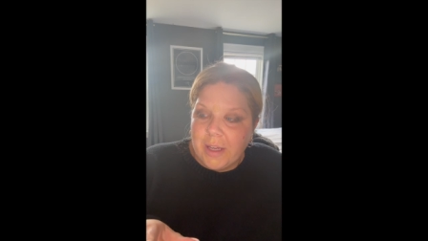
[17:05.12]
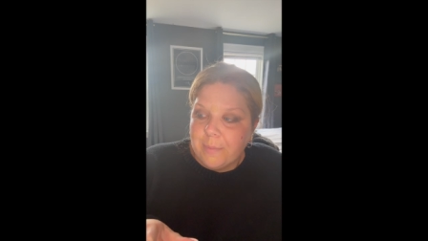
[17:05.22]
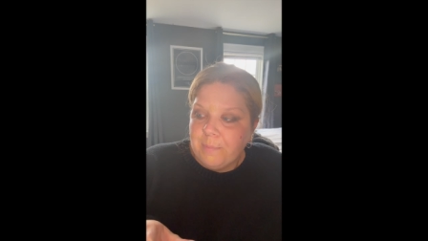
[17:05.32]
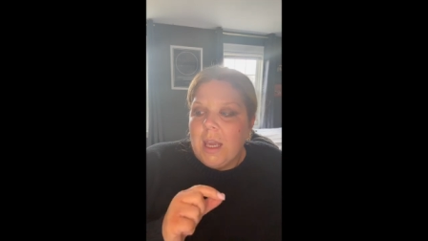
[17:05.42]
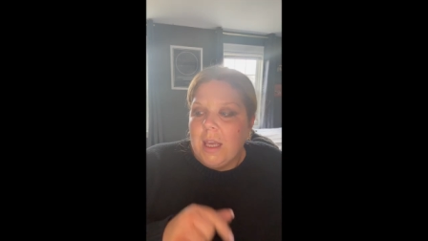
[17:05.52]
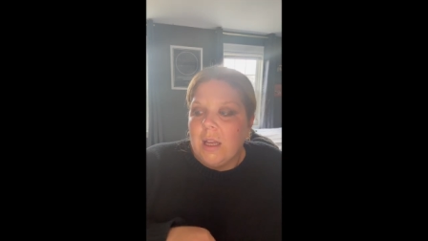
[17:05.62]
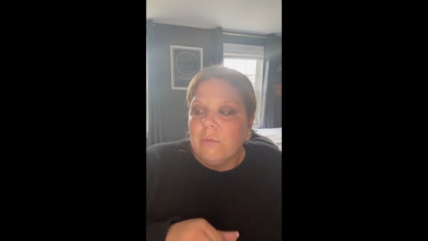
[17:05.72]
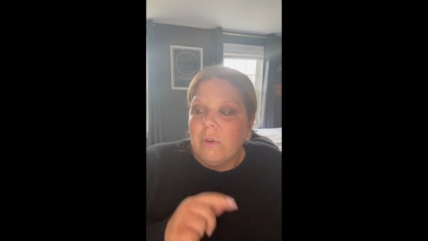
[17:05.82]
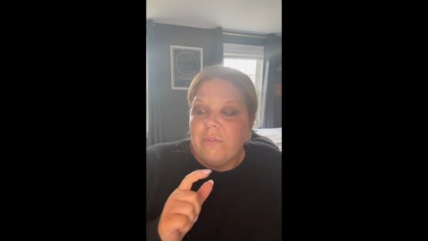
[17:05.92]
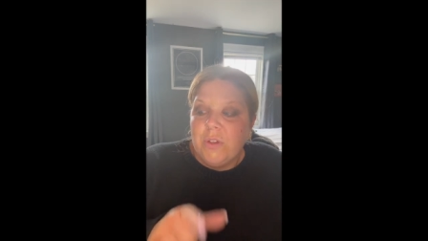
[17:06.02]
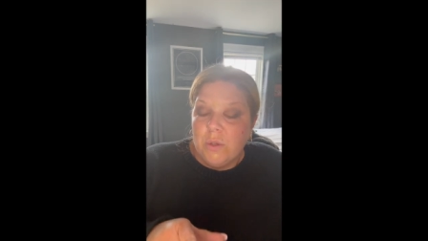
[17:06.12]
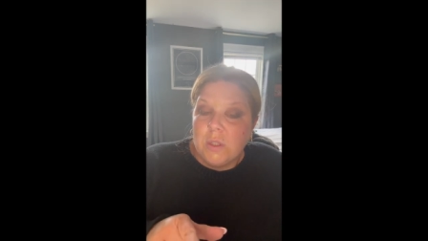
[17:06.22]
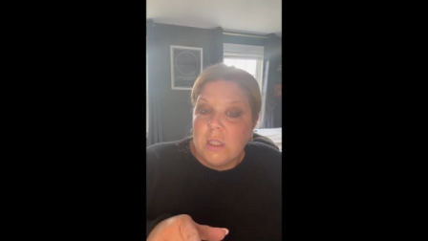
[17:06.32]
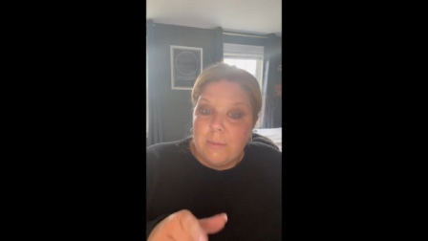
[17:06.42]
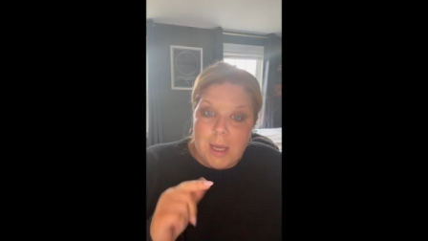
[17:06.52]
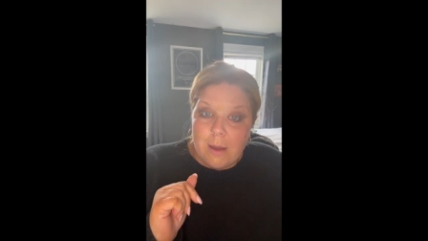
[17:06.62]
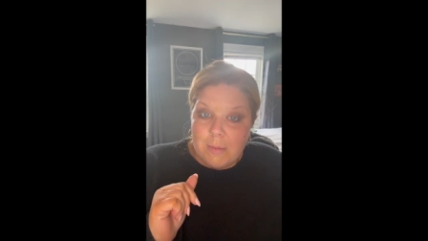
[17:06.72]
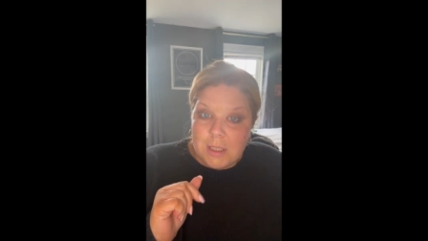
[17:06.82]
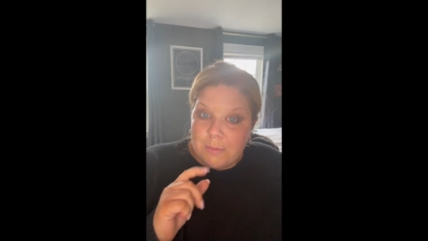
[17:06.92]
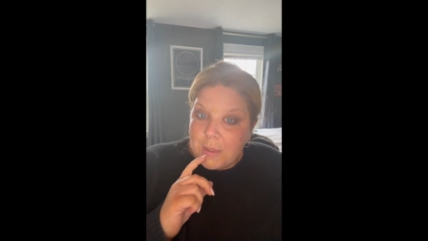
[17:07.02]
in. Anne refused to become
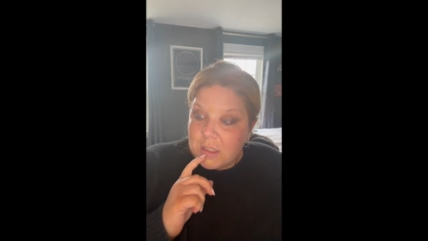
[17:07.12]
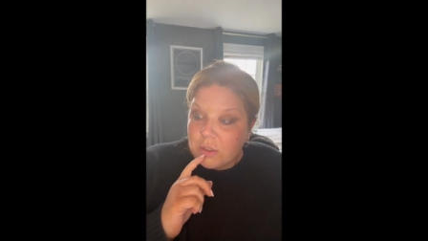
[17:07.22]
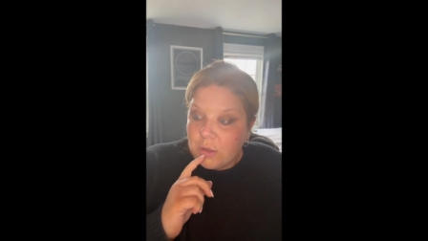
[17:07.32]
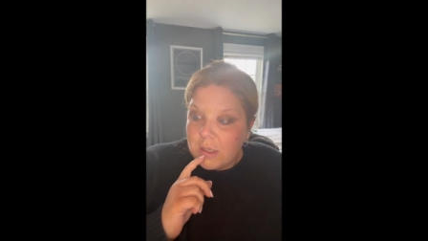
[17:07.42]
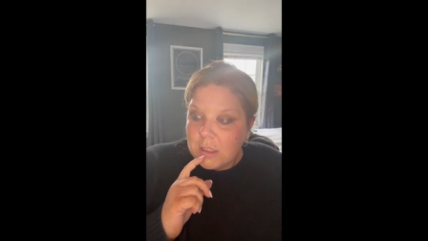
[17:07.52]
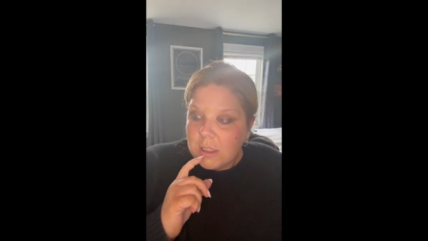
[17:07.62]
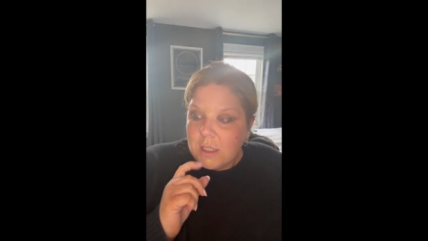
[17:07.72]
his mistress.